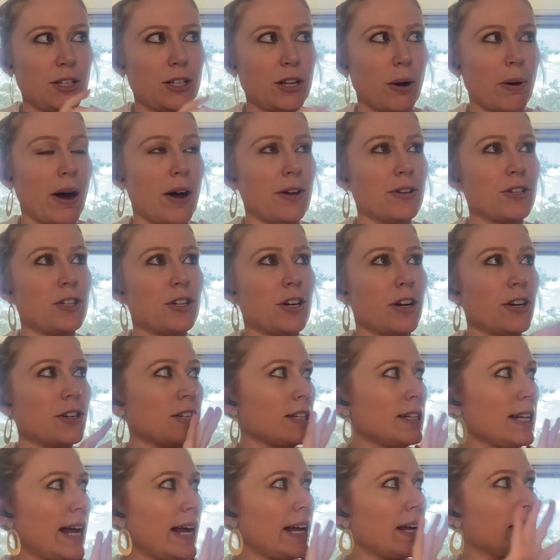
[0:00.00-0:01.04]
So I'll start
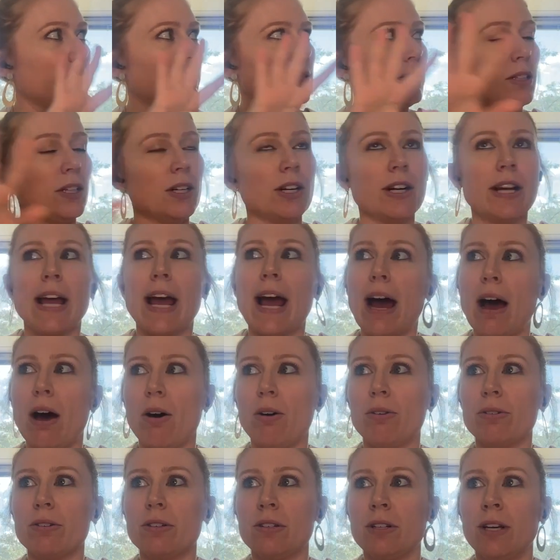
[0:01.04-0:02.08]
to like look
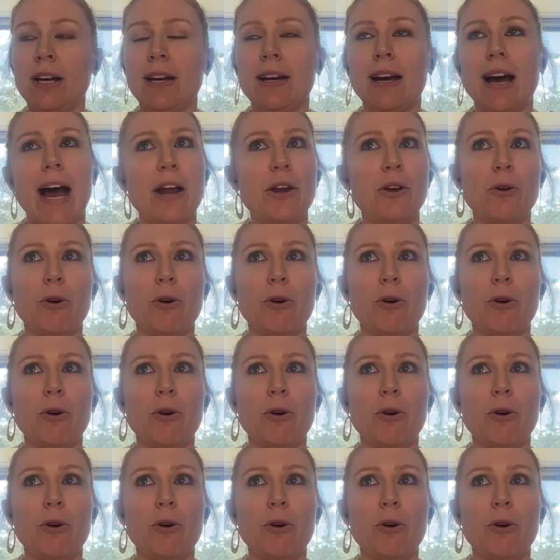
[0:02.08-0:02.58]
out. I